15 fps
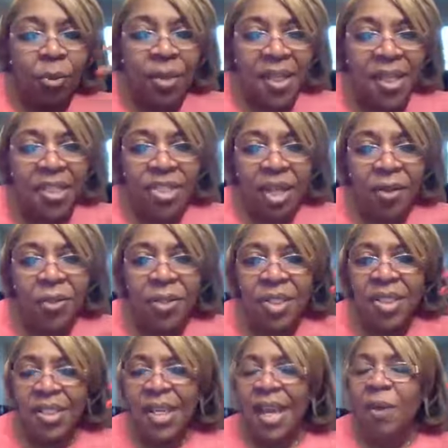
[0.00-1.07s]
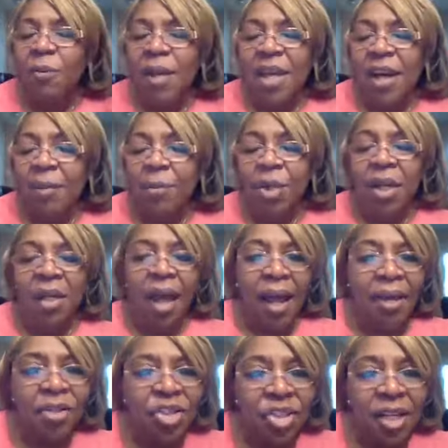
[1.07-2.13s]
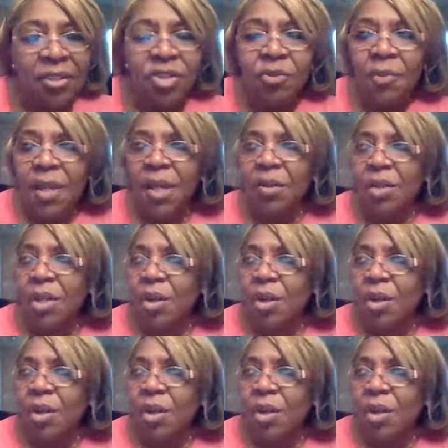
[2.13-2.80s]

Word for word: with each other today. We come with a lot of judgment.